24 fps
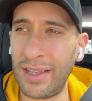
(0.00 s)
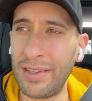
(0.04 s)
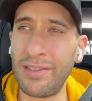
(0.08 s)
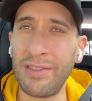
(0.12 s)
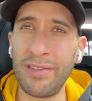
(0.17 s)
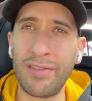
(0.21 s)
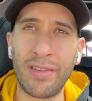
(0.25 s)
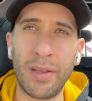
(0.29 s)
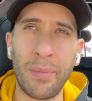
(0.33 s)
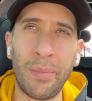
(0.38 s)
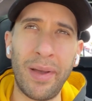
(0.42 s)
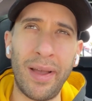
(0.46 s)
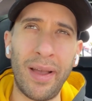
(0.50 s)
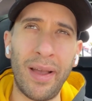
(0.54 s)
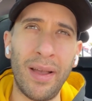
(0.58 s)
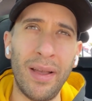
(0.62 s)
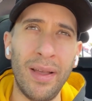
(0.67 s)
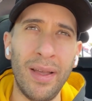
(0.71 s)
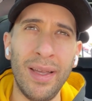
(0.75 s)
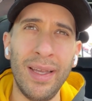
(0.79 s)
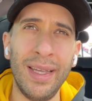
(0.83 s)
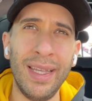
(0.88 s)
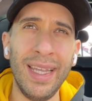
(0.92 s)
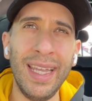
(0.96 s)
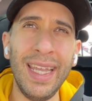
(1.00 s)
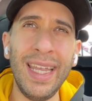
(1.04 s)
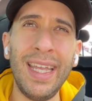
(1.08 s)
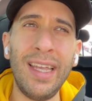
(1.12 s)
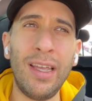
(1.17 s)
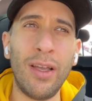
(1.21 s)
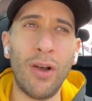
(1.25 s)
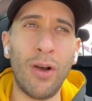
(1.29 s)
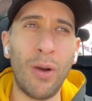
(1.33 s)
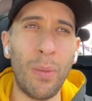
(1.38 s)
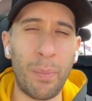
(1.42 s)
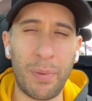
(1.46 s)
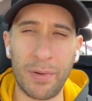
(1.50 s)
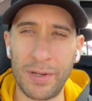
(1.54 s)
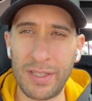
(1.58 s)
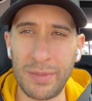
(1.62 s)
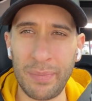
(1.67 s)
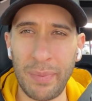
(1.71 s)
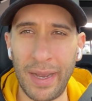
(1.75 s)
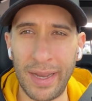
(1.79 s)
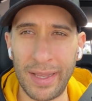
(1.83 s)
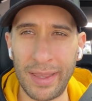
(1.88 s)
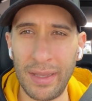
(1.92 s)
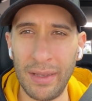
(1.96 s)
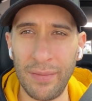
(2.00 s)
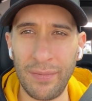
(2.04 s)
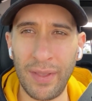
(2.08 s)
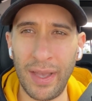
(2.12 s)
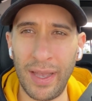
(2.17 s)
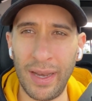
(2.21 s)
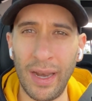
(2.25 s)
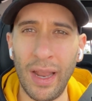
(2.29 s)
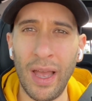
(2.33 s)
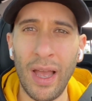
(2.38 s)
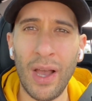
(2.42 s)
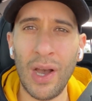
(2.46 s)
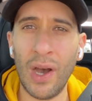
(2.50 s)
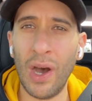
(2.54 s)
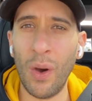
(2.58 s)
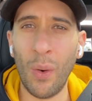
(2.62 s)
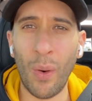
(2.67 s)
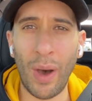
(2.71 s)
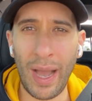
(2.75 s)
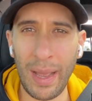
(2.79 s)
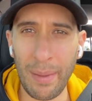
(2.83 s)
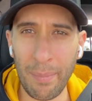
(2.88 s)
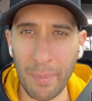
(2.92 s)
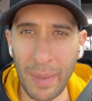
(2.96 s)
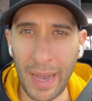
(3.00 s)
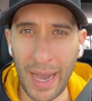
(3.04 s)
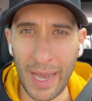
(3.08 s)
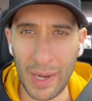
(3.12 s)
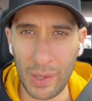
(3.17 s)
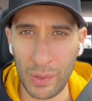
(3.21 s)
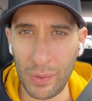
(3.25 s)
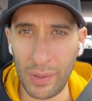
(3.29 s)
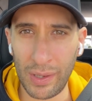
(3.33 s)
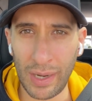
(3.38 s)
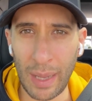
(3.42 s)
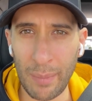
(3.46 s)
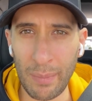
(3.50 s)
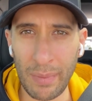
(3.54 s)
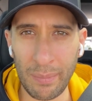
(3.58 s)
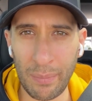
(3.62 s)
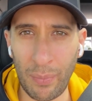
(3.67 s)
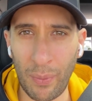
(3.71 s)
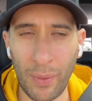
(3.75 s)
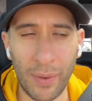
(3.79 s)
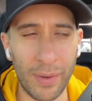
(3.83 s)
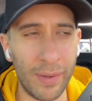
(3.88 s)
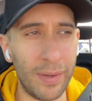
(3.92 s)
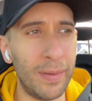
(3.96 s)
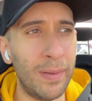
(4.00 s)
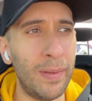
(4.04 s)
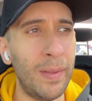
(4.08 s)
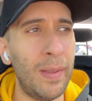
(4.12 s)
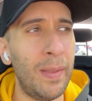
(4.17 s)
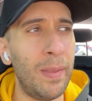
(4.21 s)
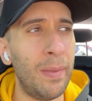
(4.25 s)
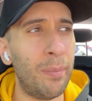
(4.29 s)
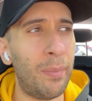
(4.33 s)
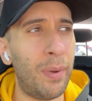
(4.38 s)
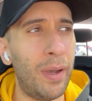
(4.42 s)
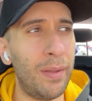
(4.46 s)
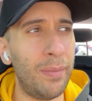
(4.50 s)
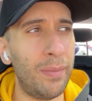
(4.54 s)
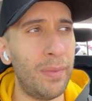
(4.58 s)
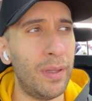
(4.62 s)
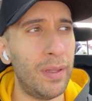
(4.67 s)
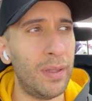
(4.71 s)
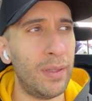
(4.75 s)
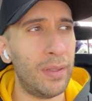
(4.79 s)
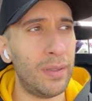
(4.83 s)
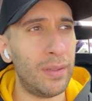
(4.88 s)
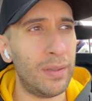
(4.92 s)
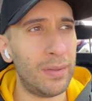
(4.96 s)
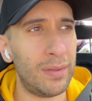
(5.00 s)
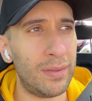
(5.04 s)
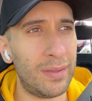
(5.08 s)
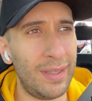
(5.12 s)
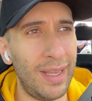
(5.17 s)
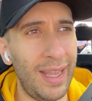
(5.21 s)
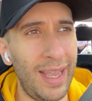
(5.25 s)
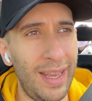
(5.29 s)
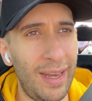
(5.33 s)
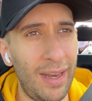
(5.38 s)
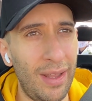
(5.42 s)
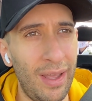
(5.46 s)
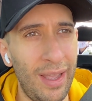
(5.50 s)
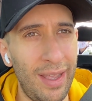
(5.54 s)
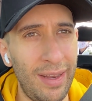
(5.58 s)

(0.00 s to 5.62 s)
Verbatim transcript: not just from a ego perspective that, oh, I matter and I'm important, but in a,